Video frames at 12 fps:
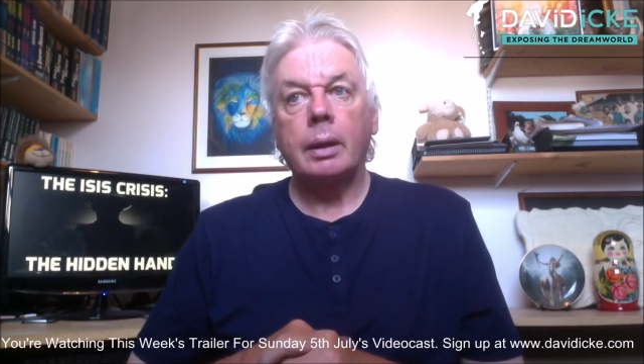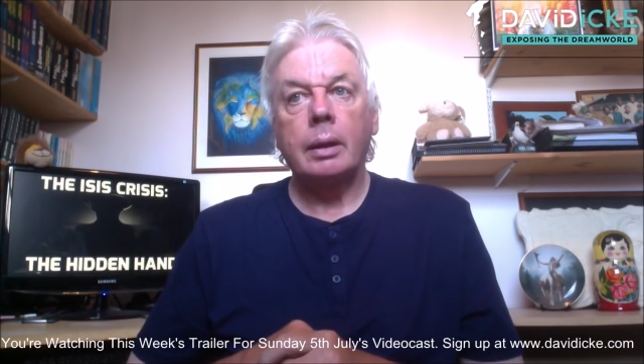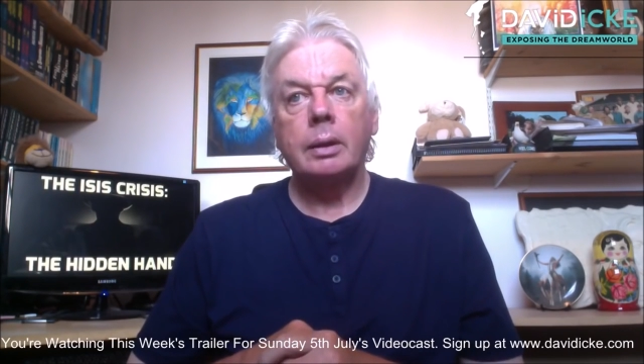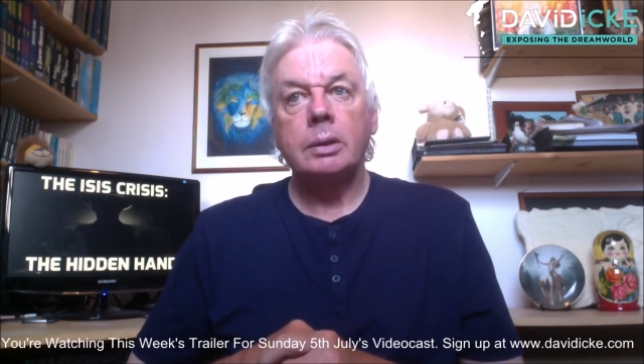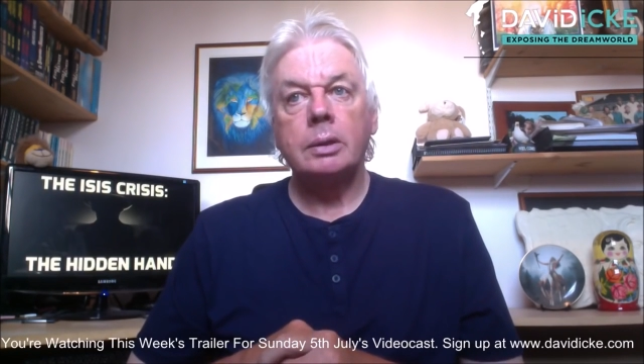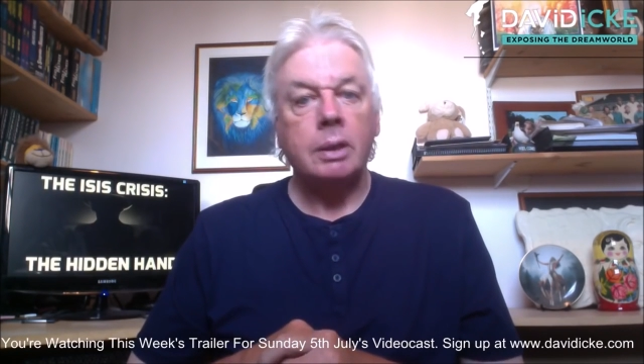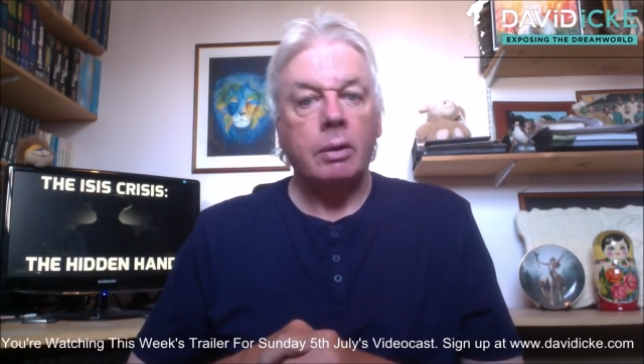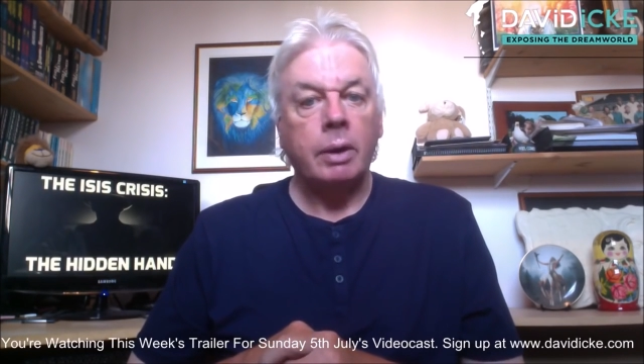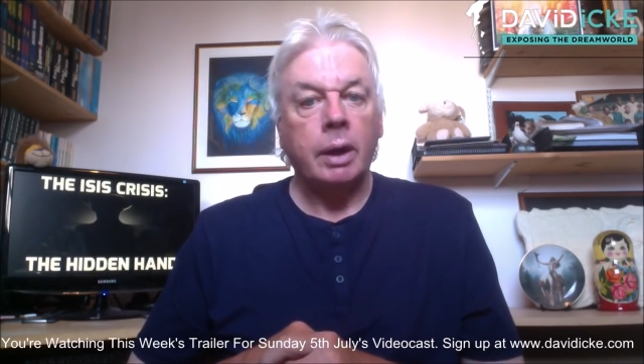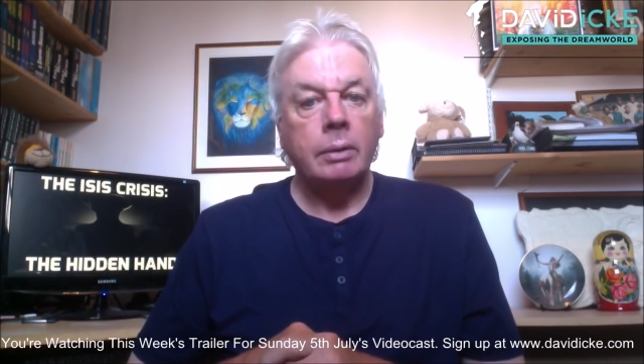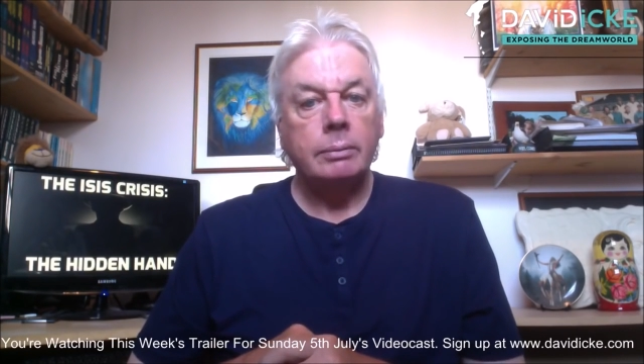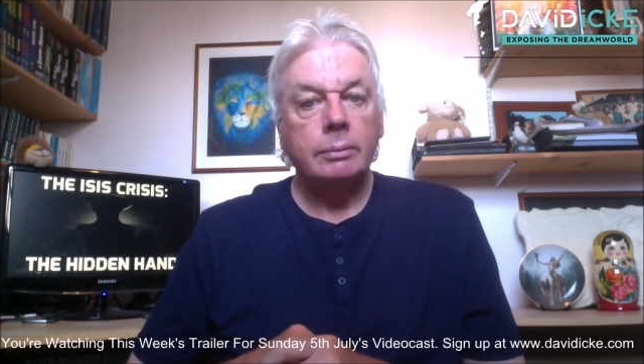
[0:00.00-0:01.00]
Syria
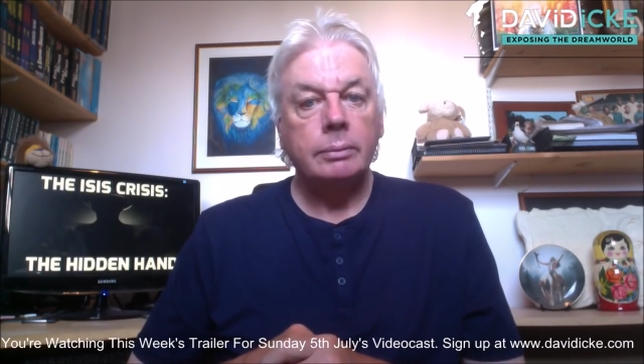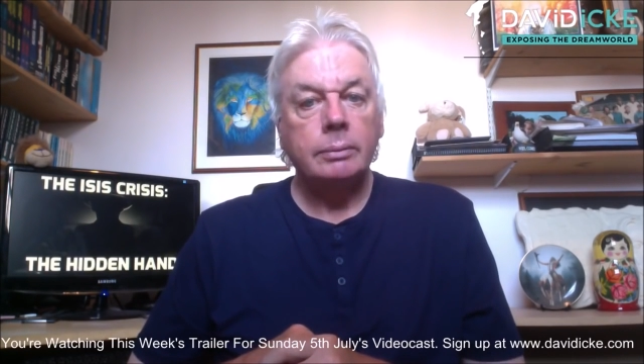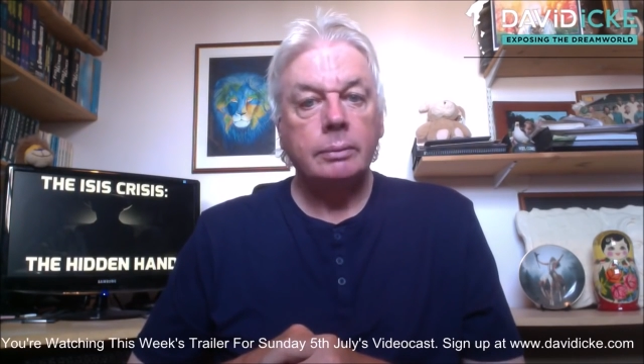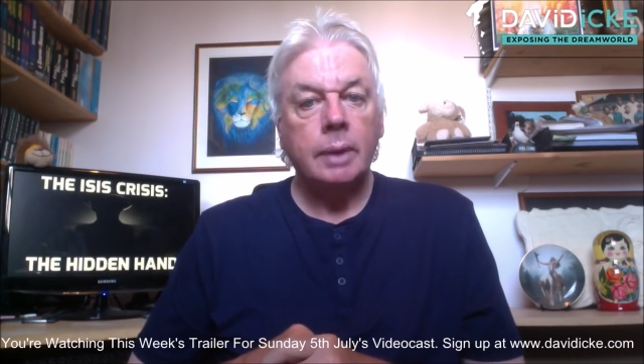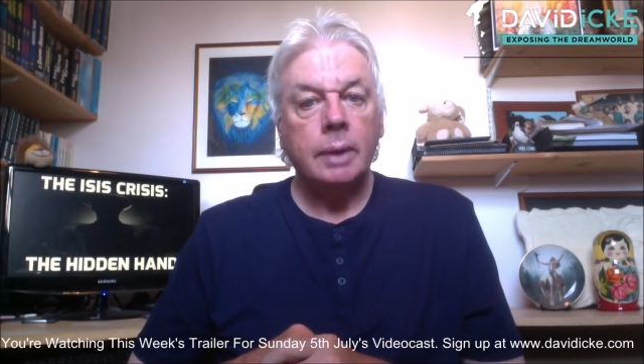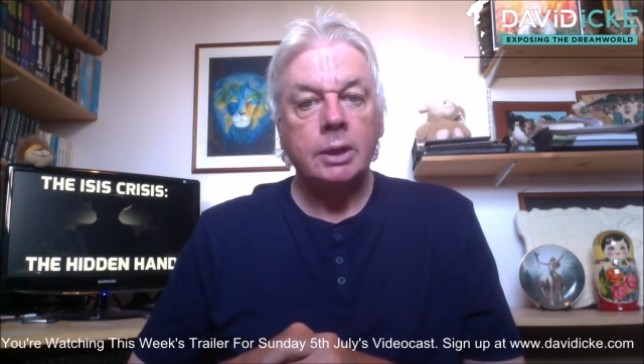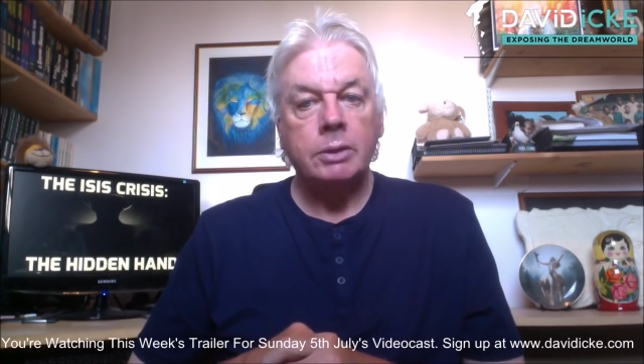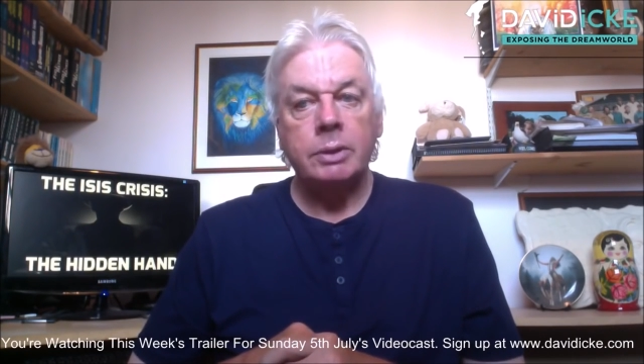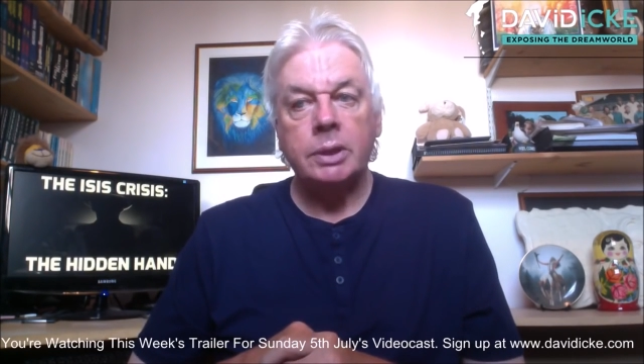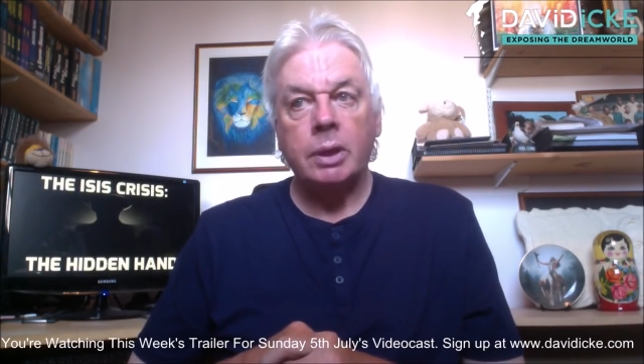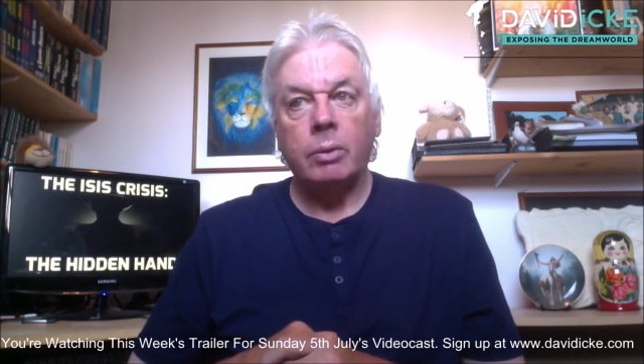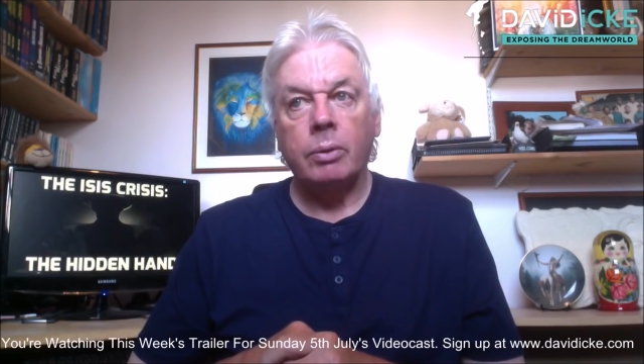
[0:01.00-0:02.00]
as a
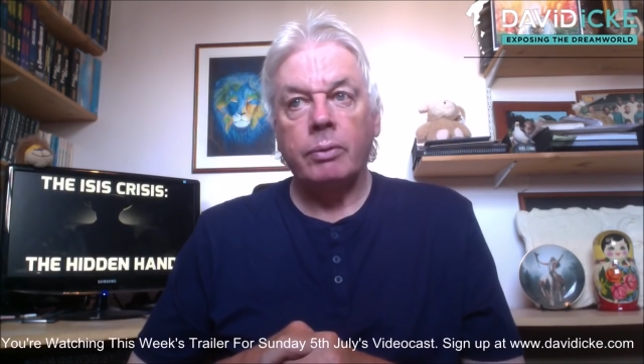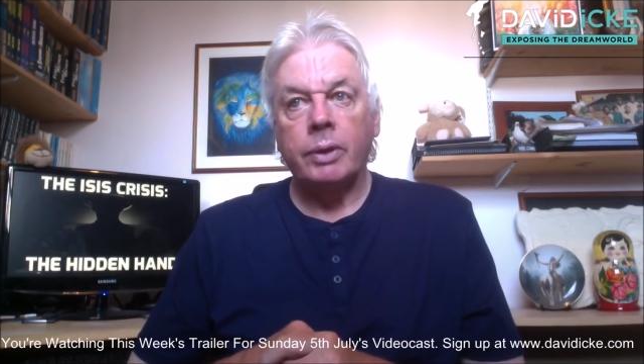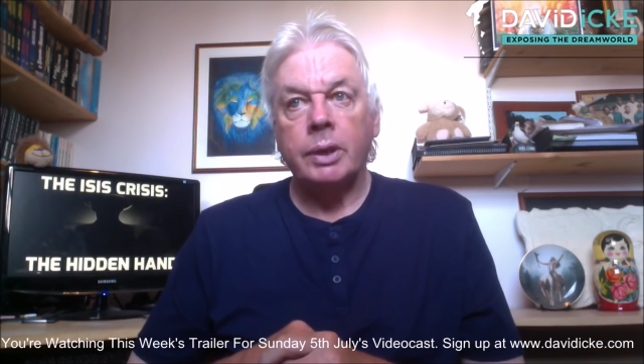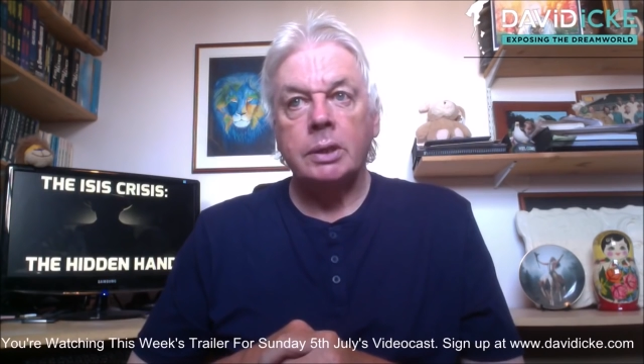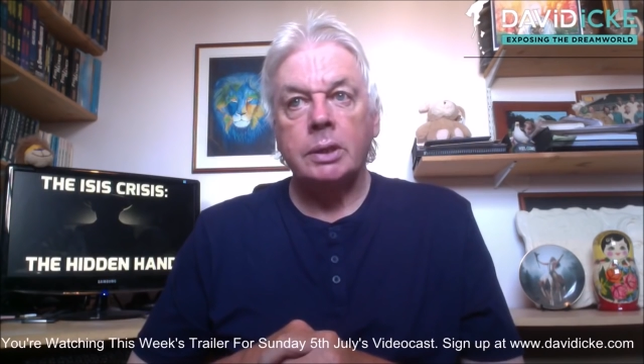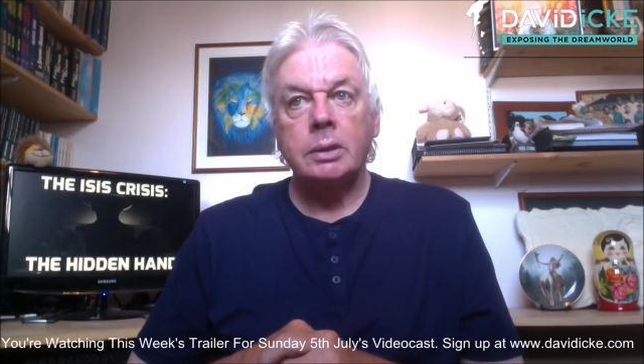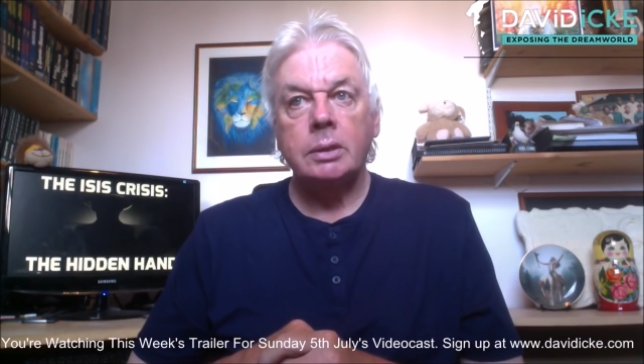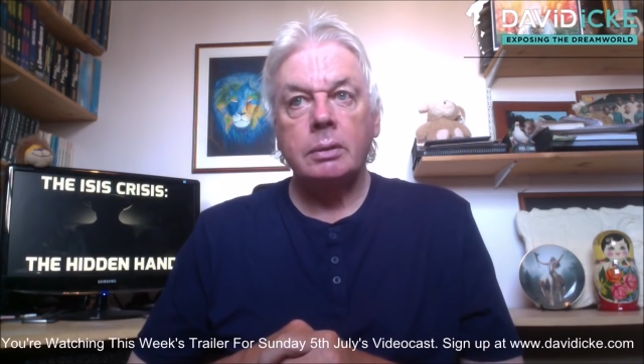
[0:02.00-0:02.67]
result of this